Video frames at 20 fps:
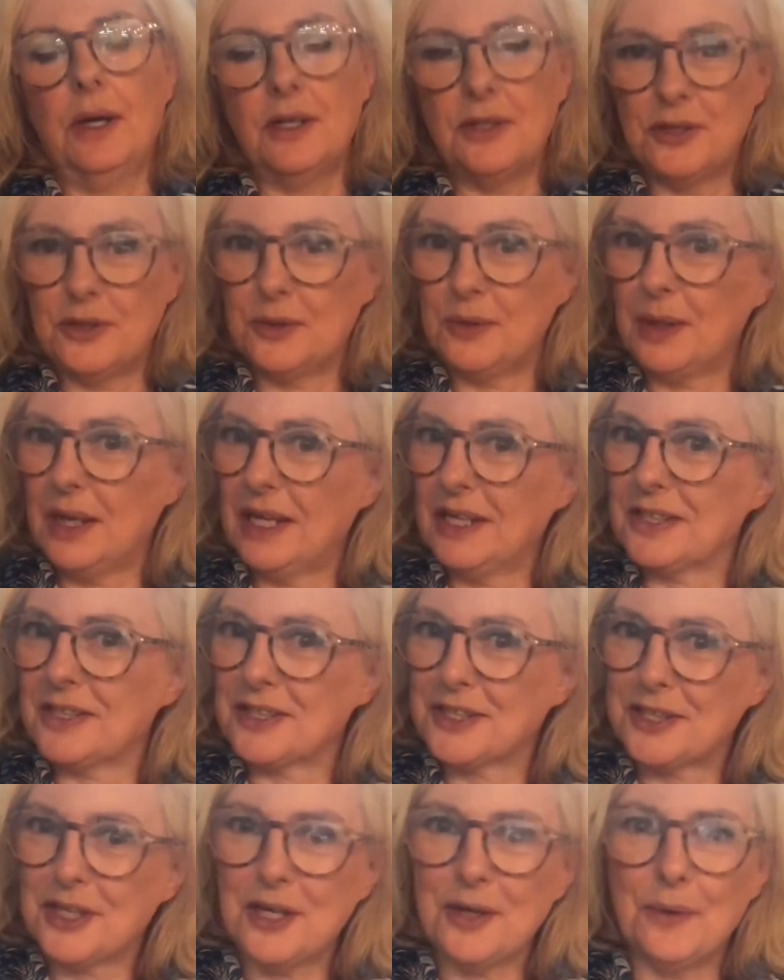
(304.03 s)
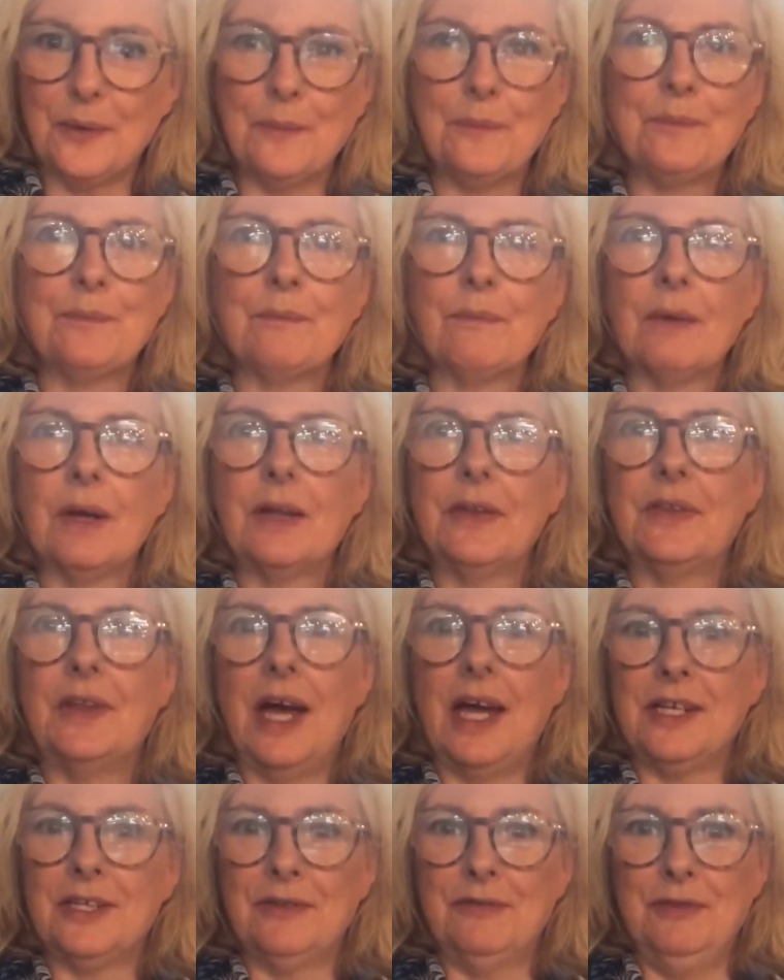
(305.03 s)
do that. So
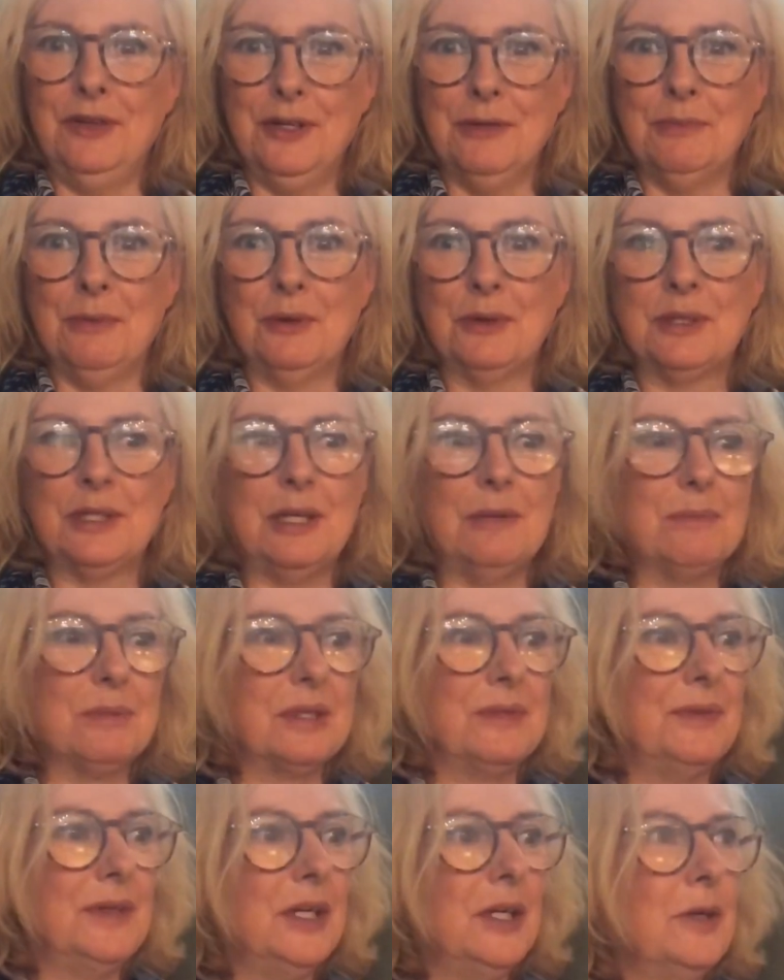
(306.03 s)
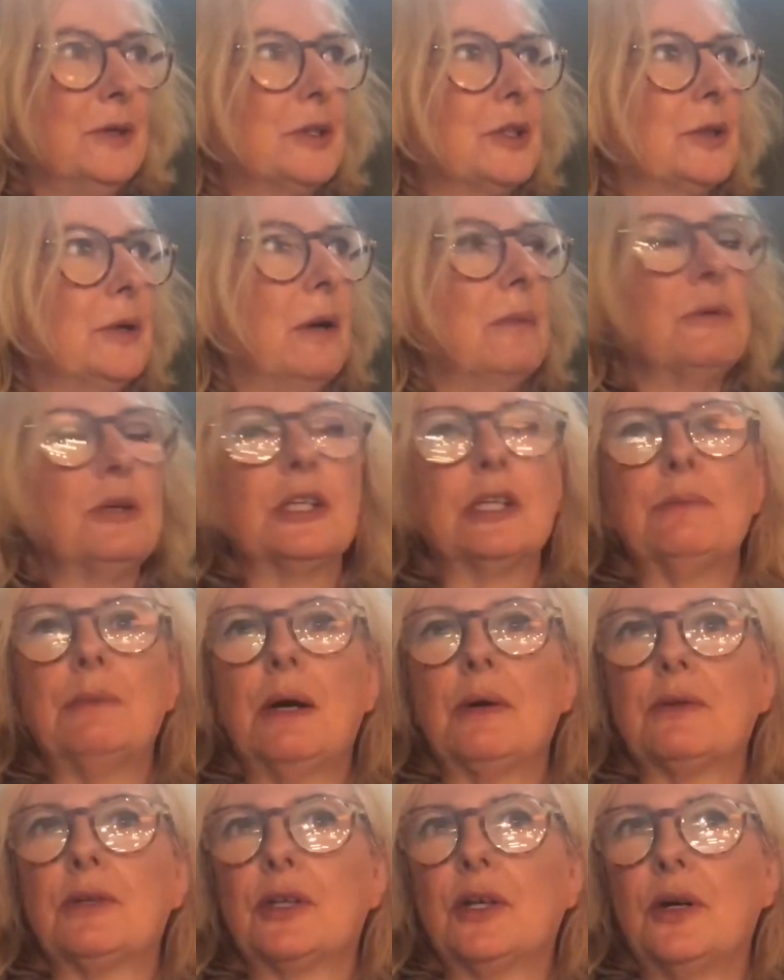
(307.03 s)
there's a few more tips for you. So I'm just
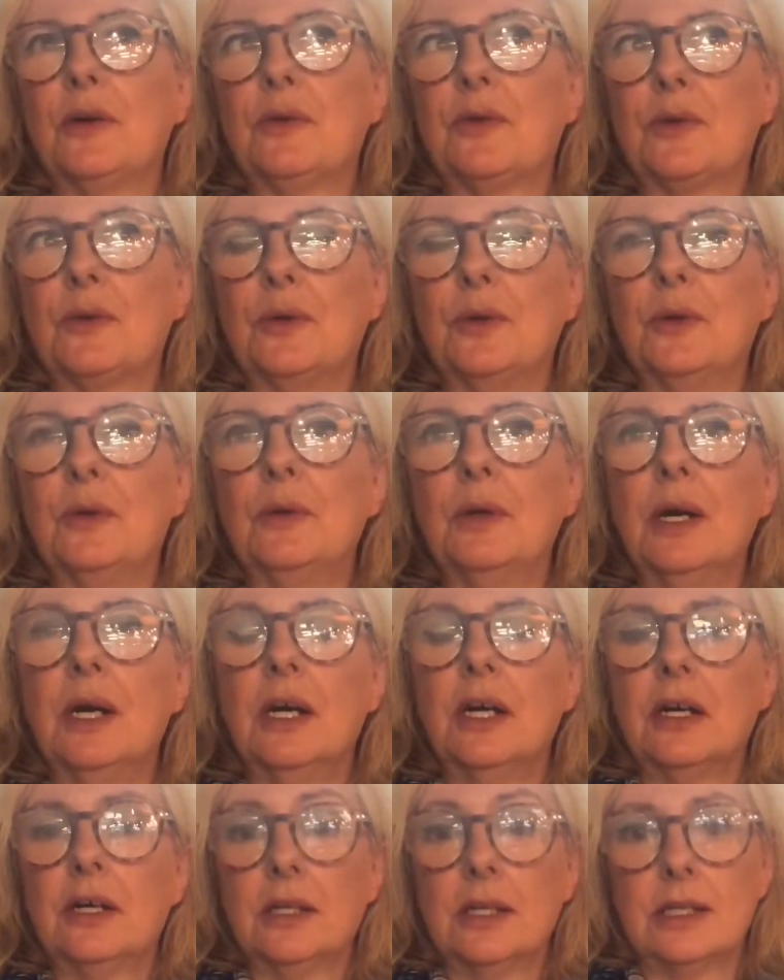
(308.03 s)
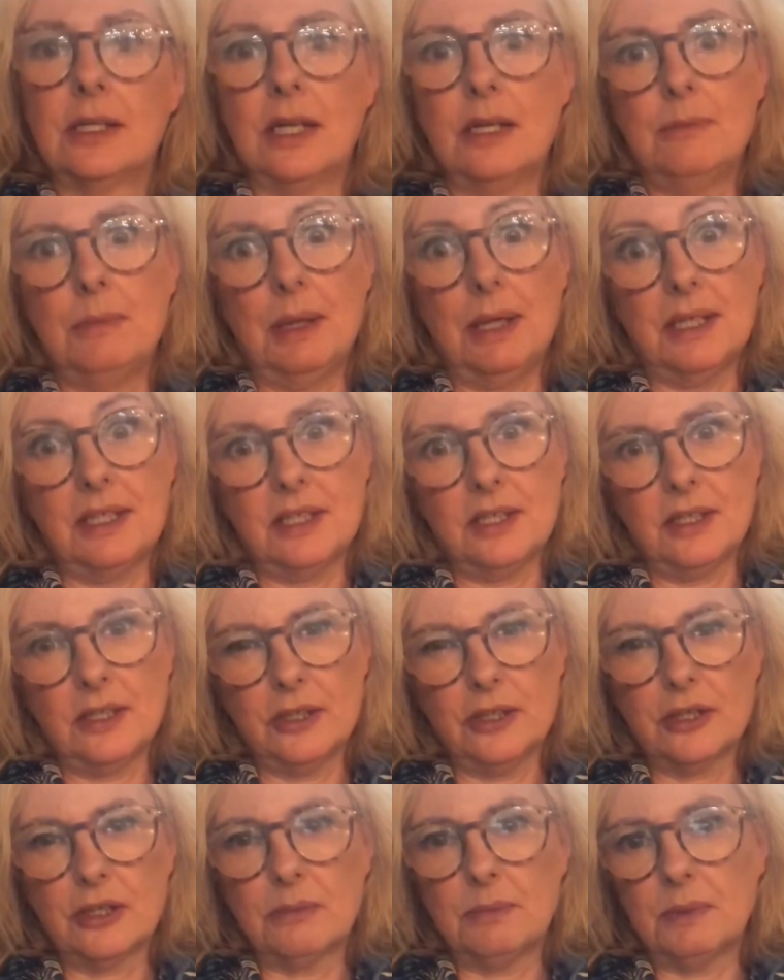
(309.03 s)
about to go through. I'm going to say bye to the
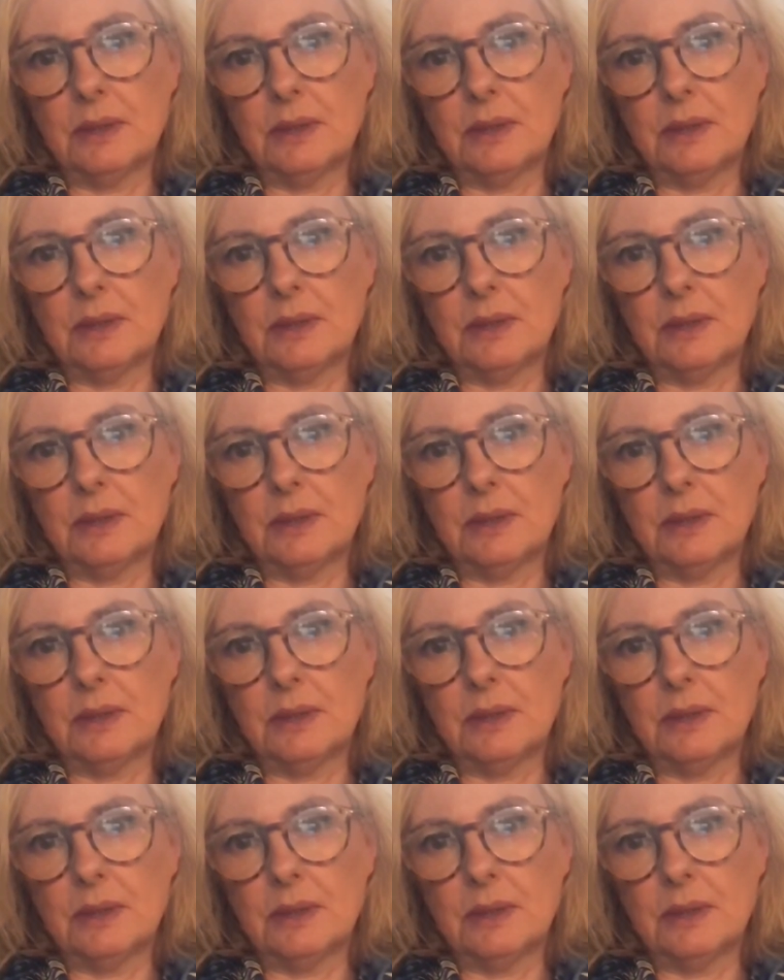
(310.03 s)
husband.